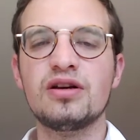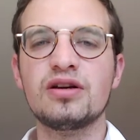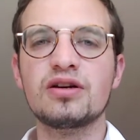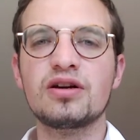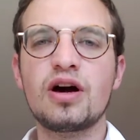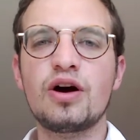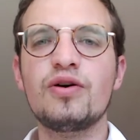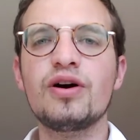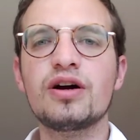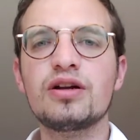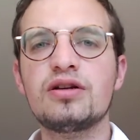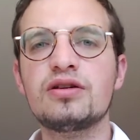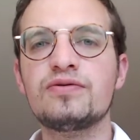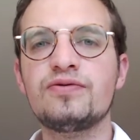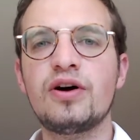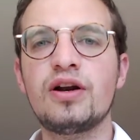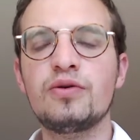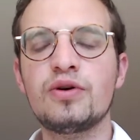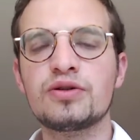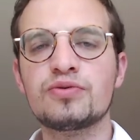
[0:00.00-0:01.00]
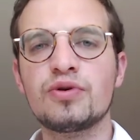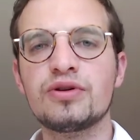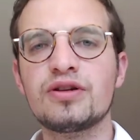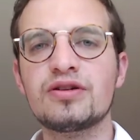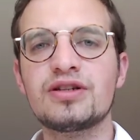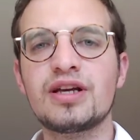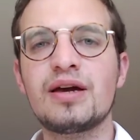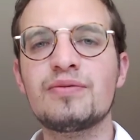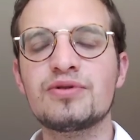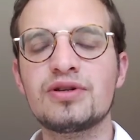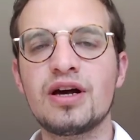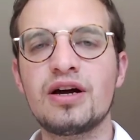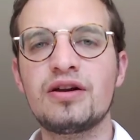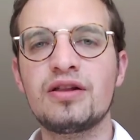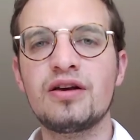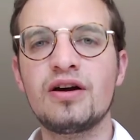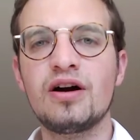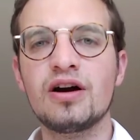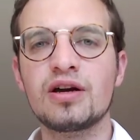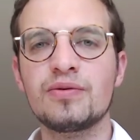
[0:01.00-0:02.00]
Korach and his followers were on the same side of
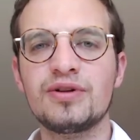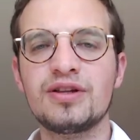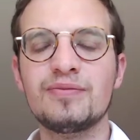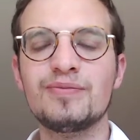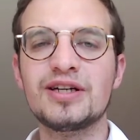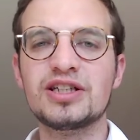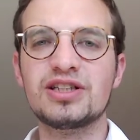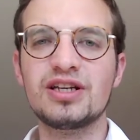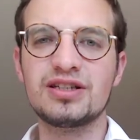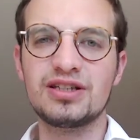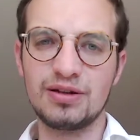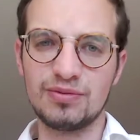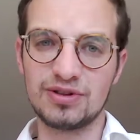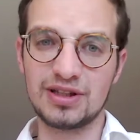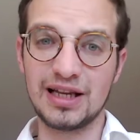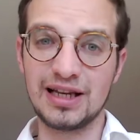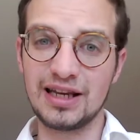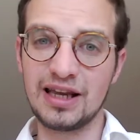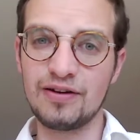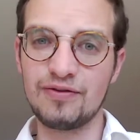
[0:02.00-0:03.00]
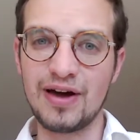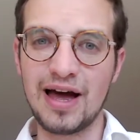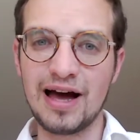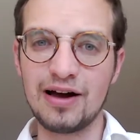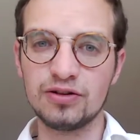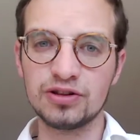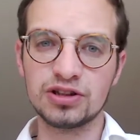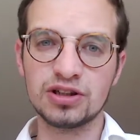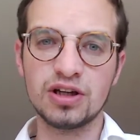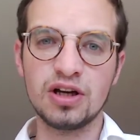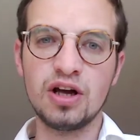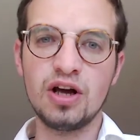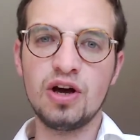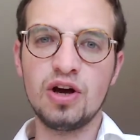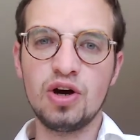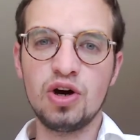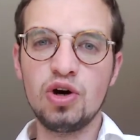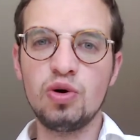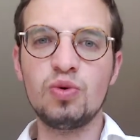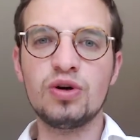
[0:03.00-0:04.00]
the argument. The Mishnah seems to leave out
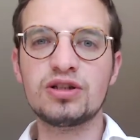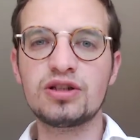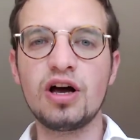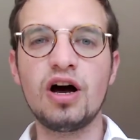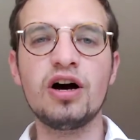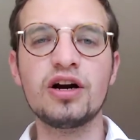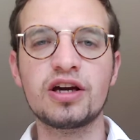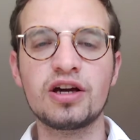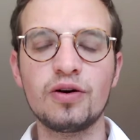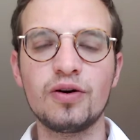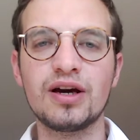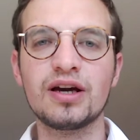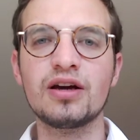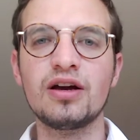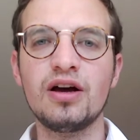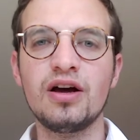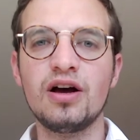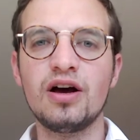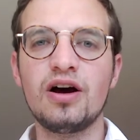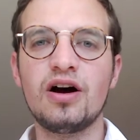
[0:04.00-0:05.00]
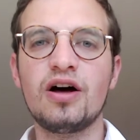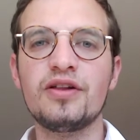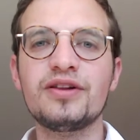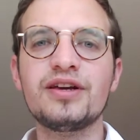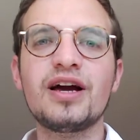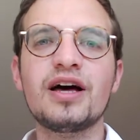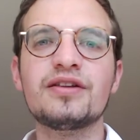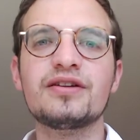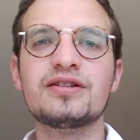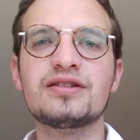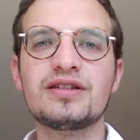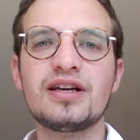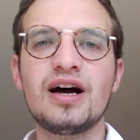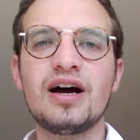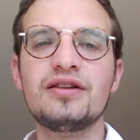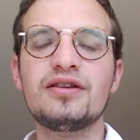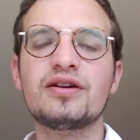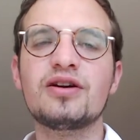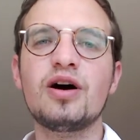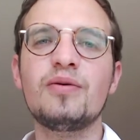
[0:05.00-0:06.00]
who was arguing on the other
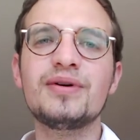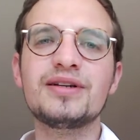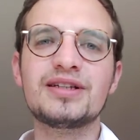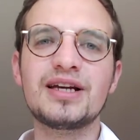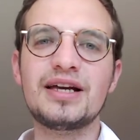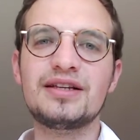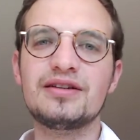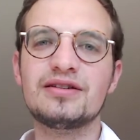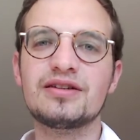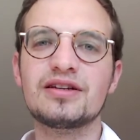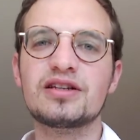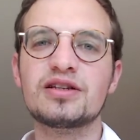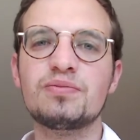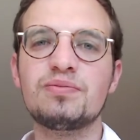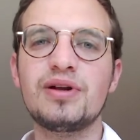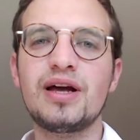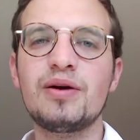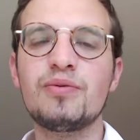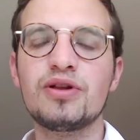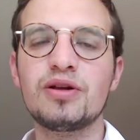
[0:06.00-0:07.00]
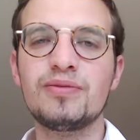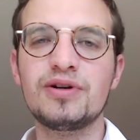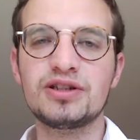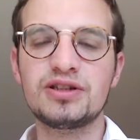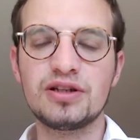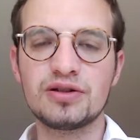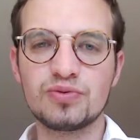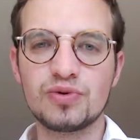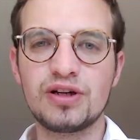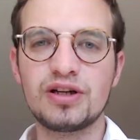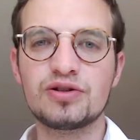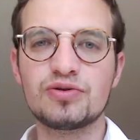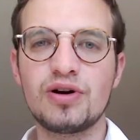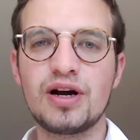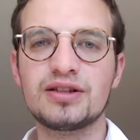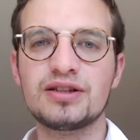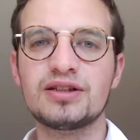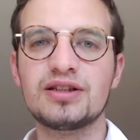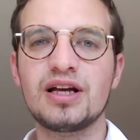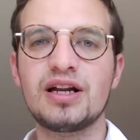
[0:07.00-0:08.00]
side. The commentators explain what the Mishnah is really
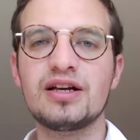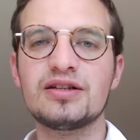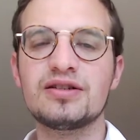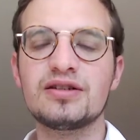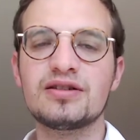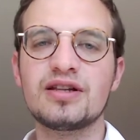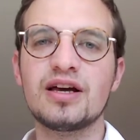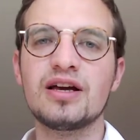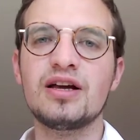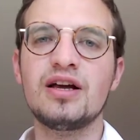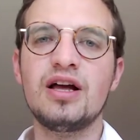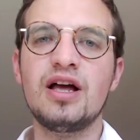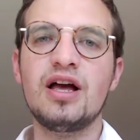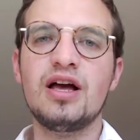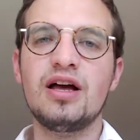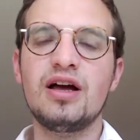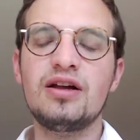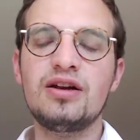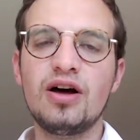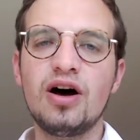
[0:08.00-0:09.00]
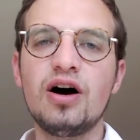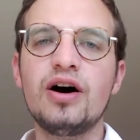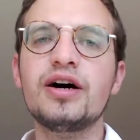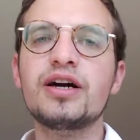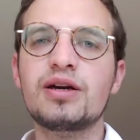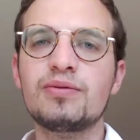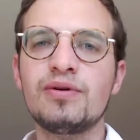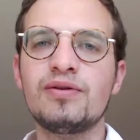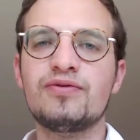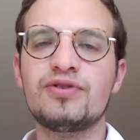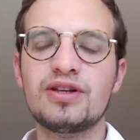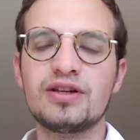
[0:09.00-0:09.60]
trying to tell us is that an argument for the